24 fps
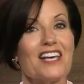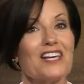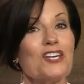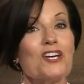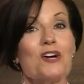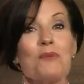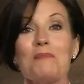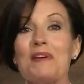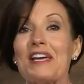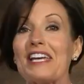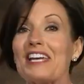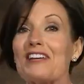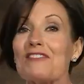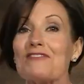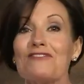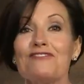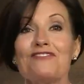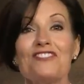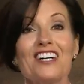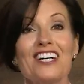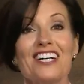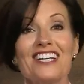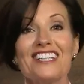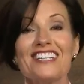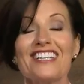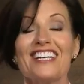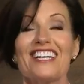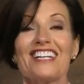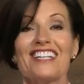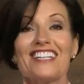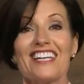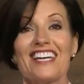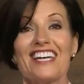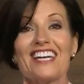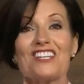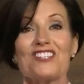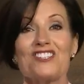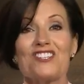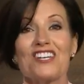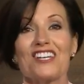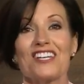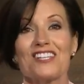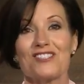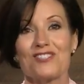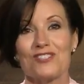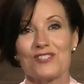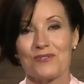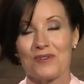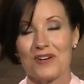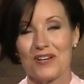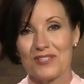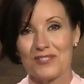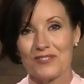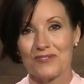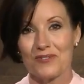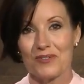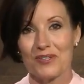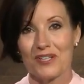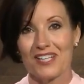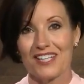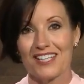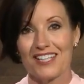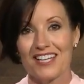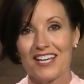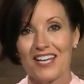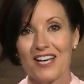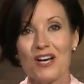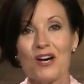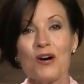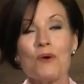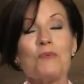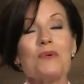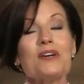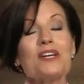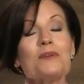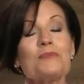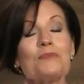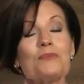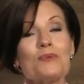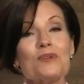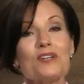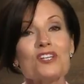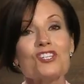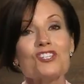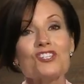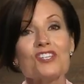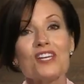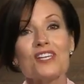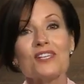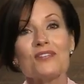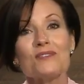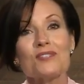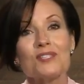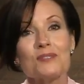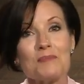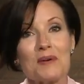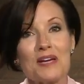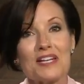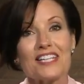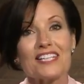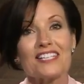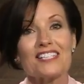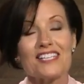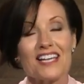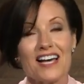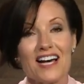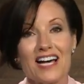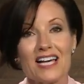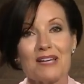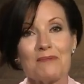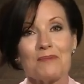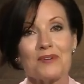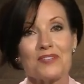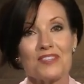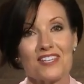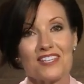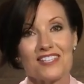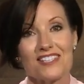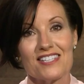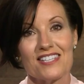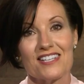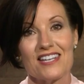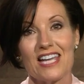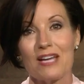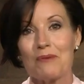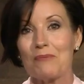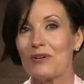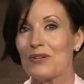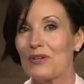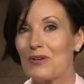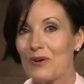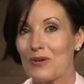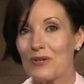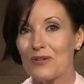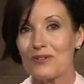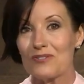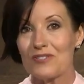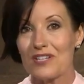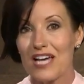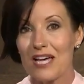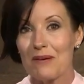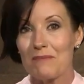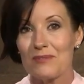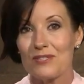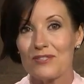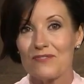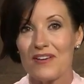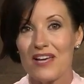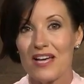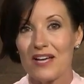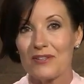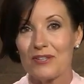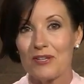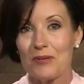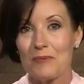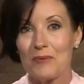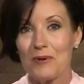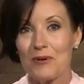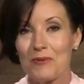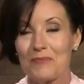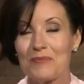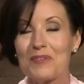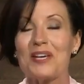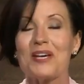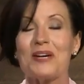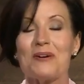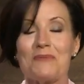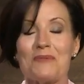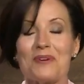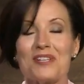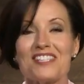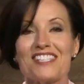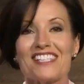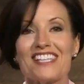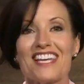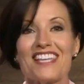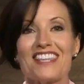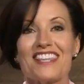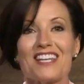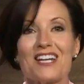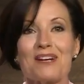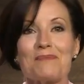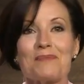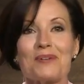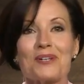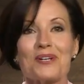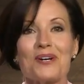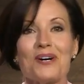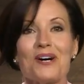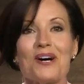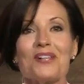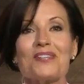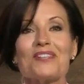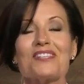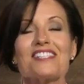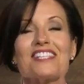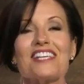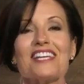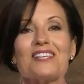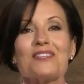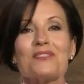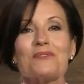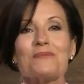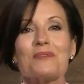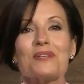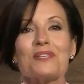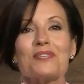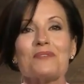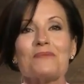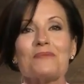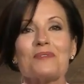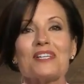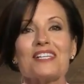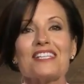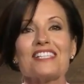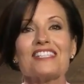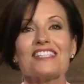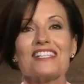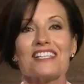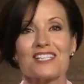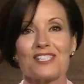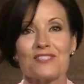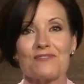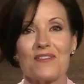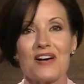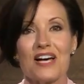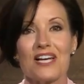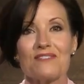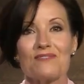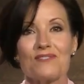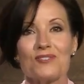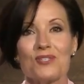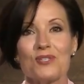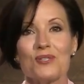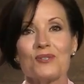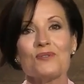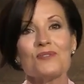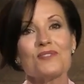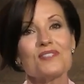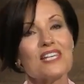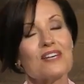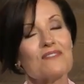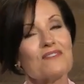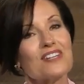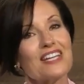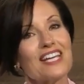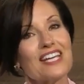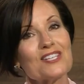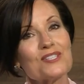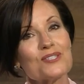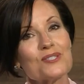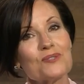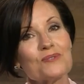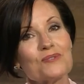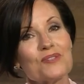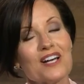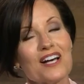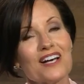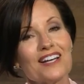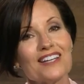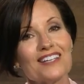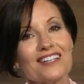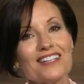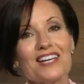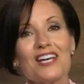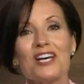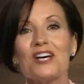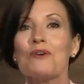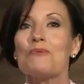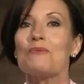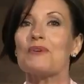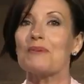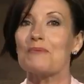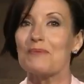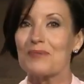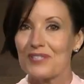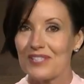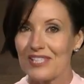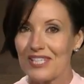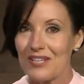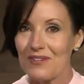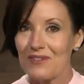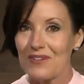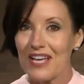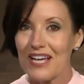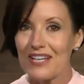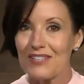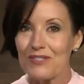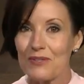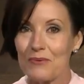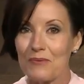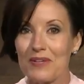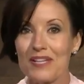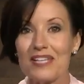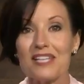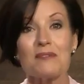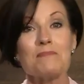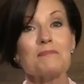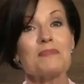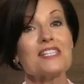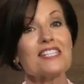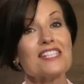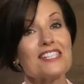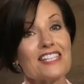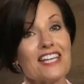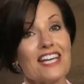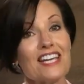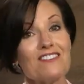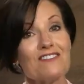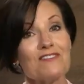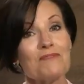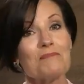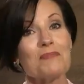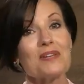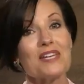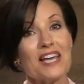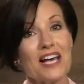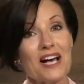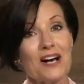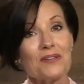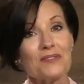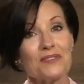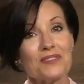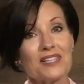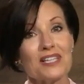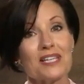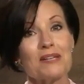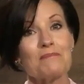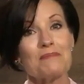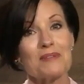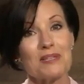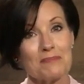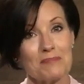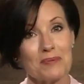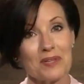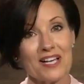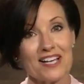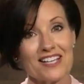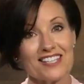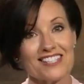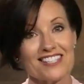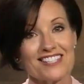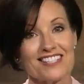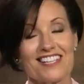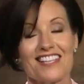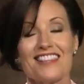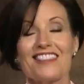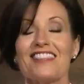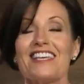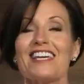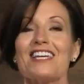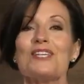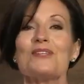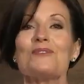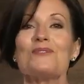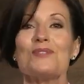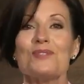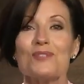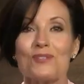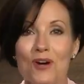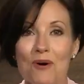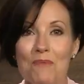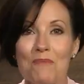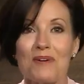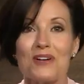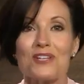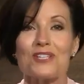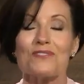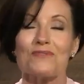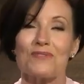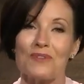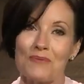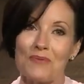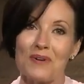He'll make it fun, engaging, and stress-free. We appreciate you spending time with us today. We know your time is valuable. Once again, the number to call is 833-652-7829. We will see you next week. Be safe, be healthy, be blessed, and thank you so much for